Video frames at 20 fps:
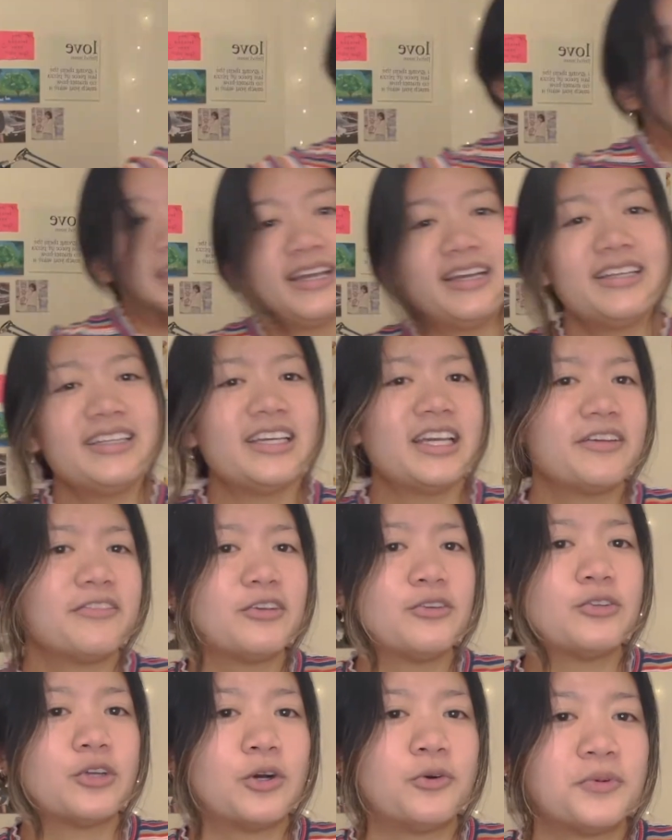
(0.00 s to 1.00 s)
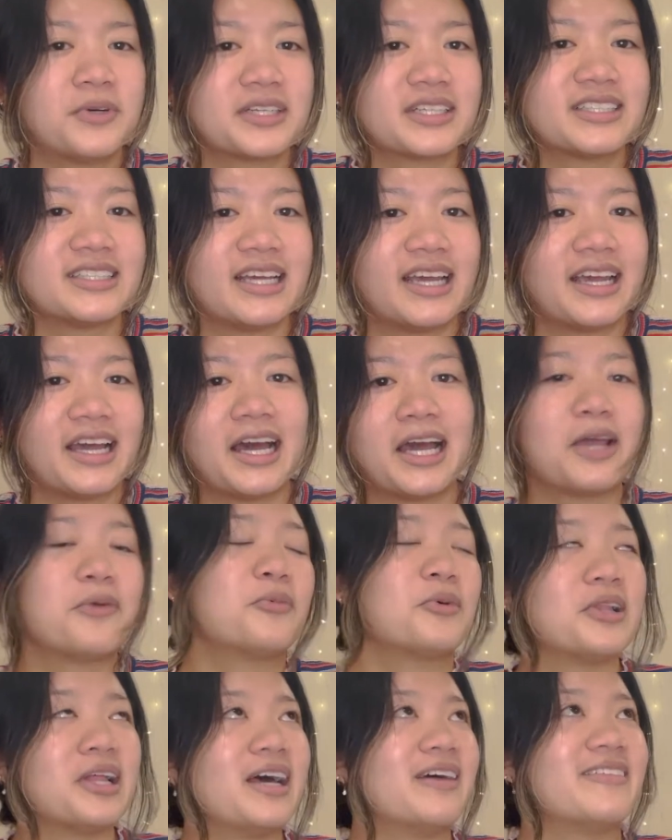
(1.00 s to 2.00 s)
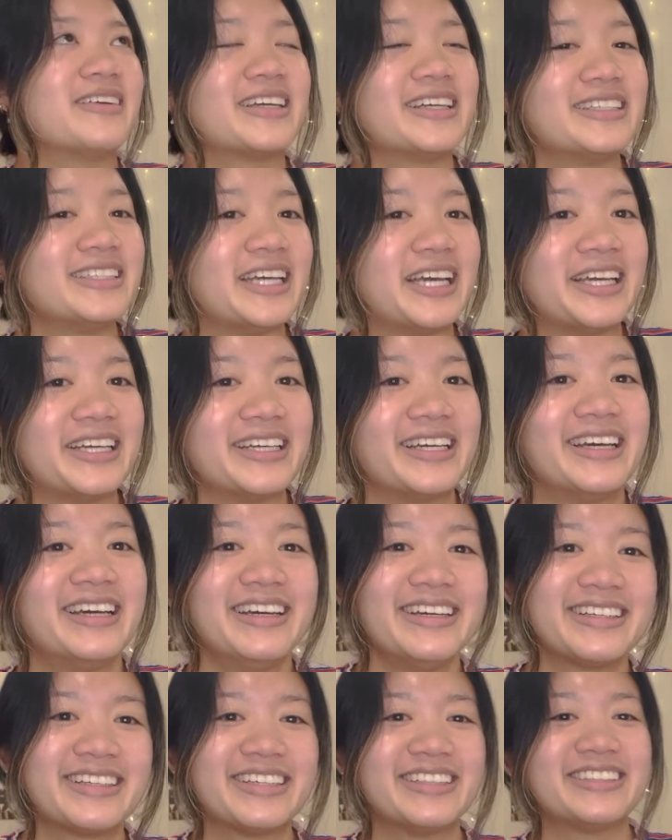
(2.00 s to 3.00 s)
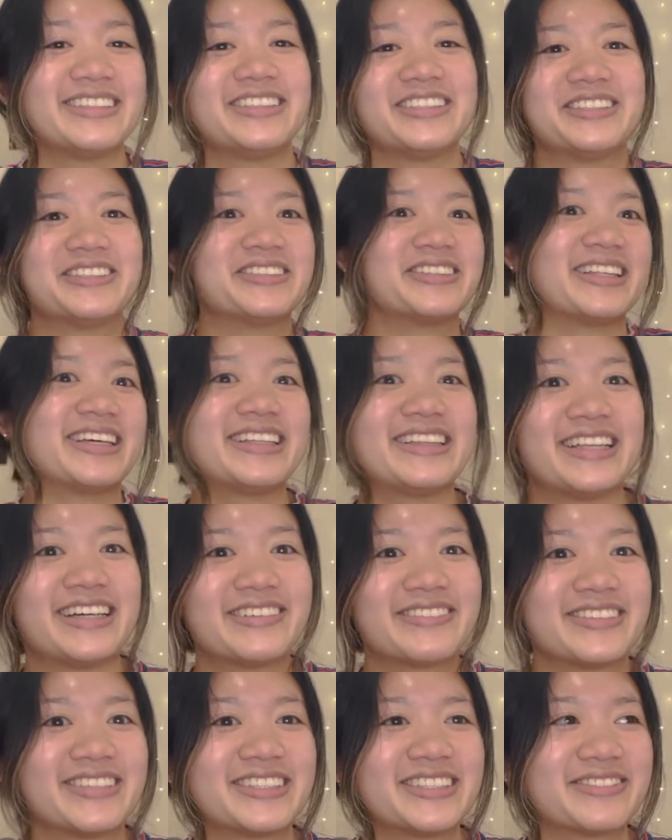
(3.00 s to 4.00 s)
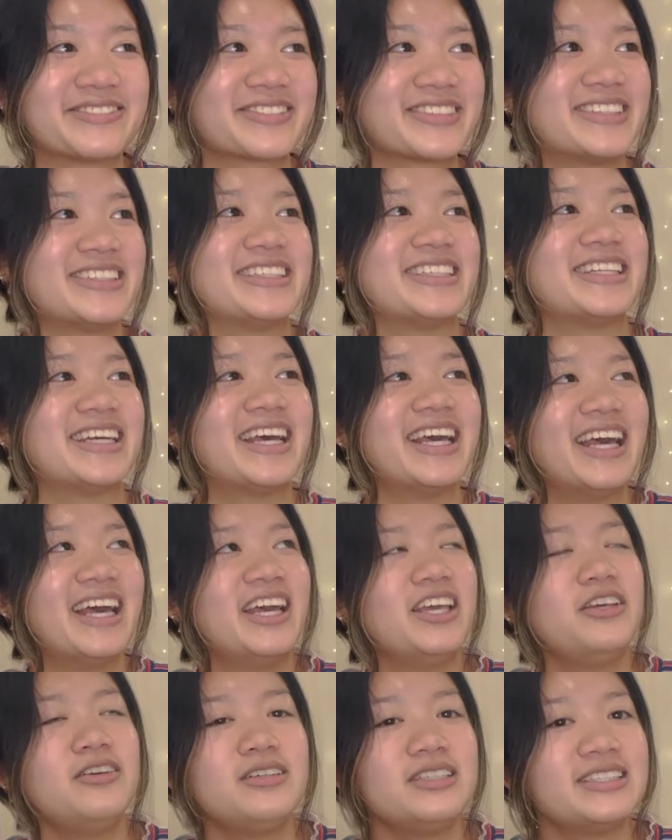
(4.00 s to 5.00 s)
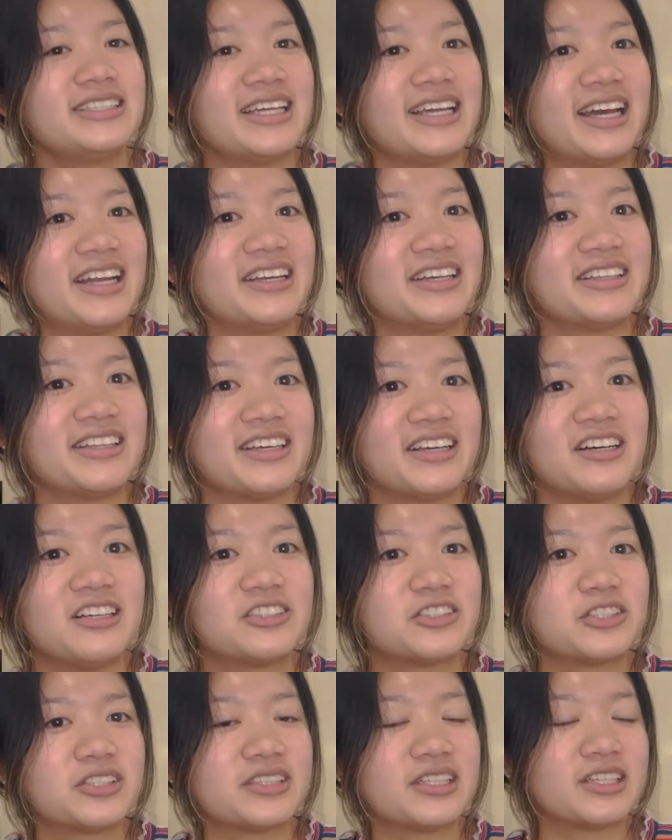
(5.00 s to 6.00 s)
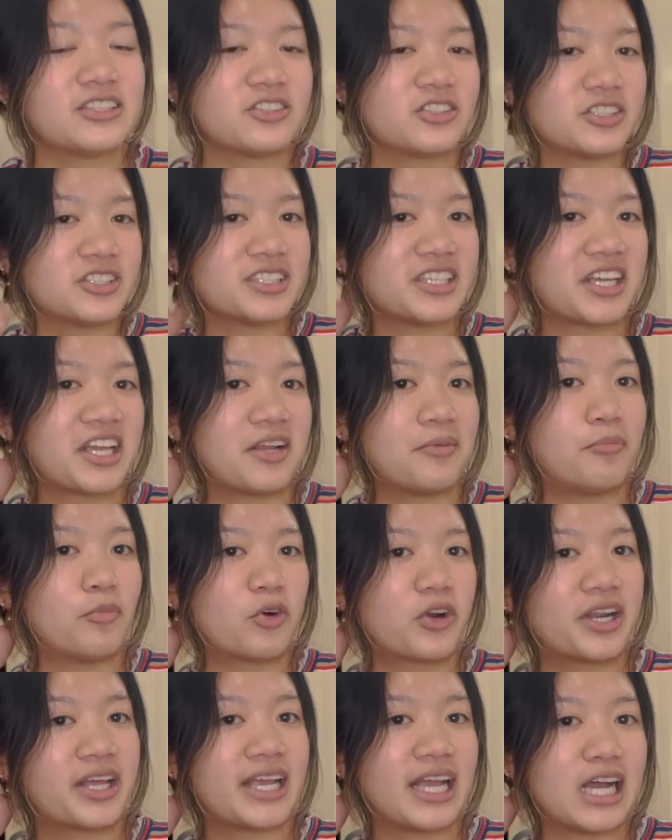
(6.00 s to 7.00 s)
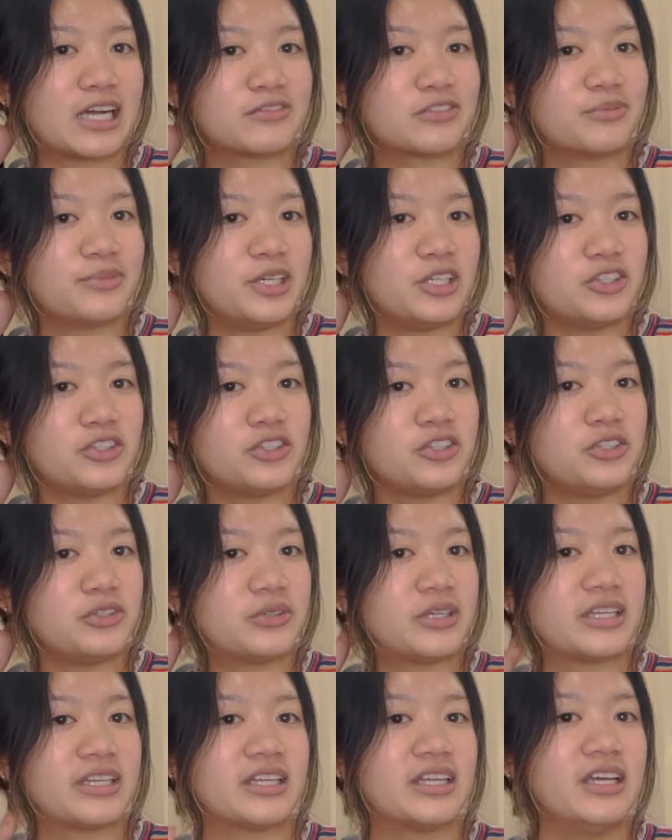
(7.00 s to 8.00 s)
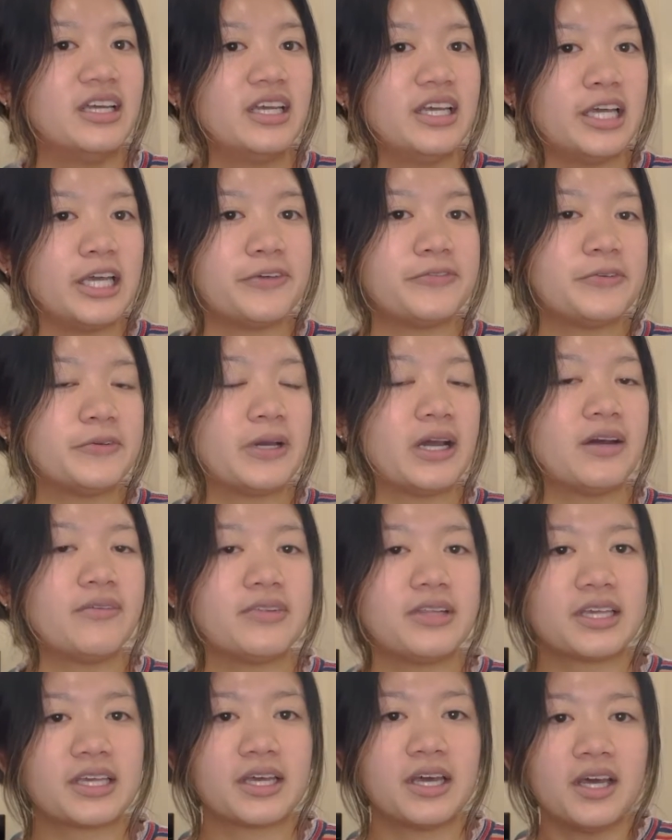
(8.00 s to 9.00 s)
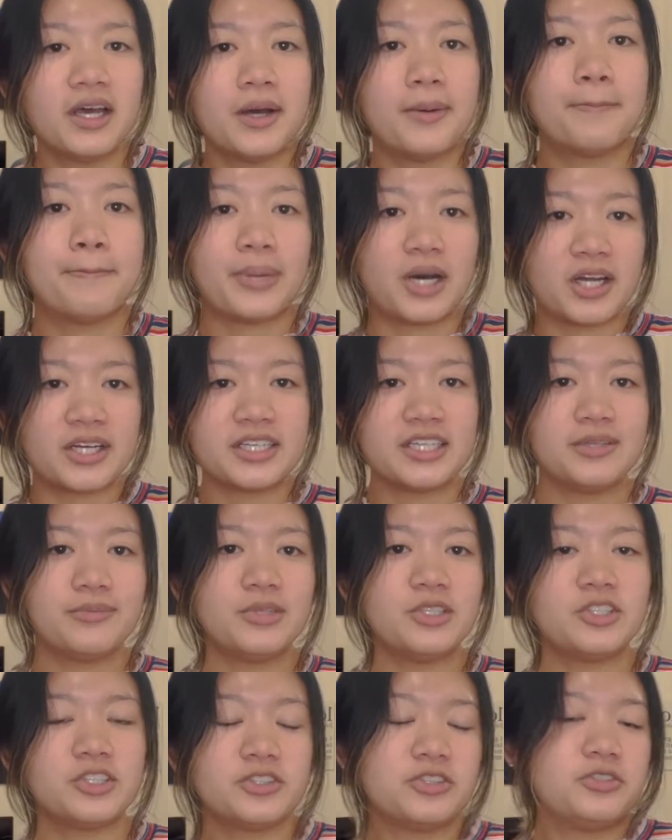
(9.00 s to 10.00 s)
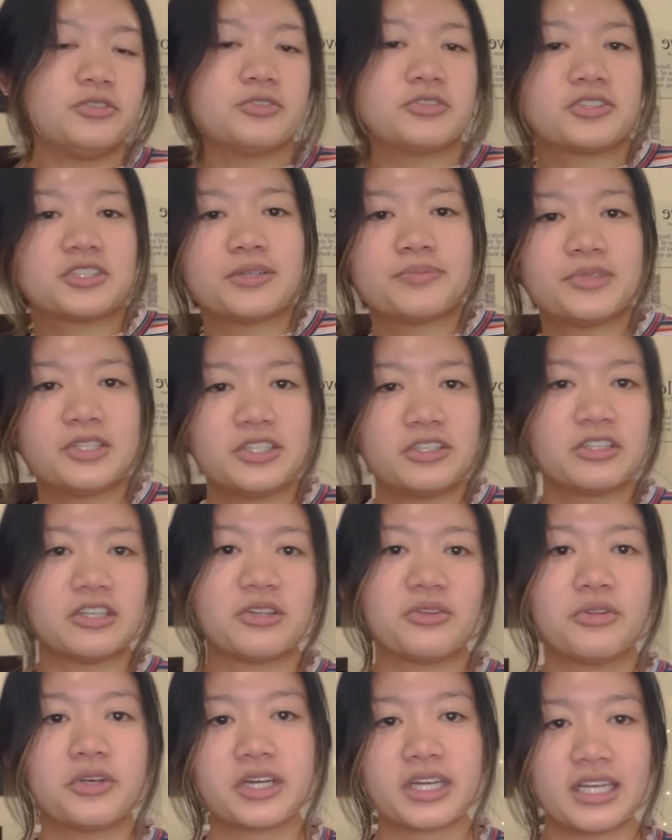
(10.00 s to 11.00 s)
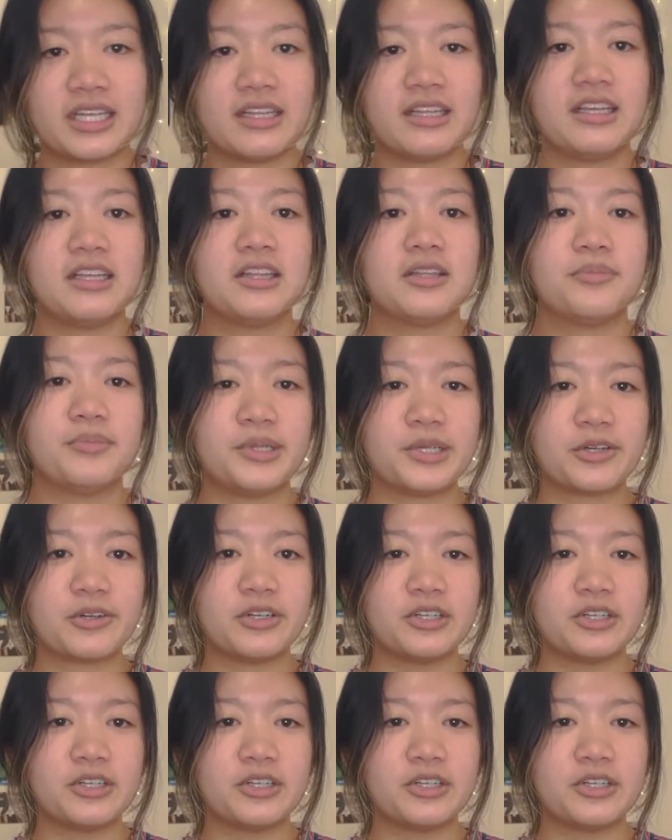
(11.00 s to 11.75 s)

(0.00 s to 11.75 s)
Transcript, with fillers: And if you don't want to say, I will have a good day because you don't like that for some reason, you can say anything else. That's just like a morning affirmation. You can, if you have like body image issues or something, you can look at in the mirror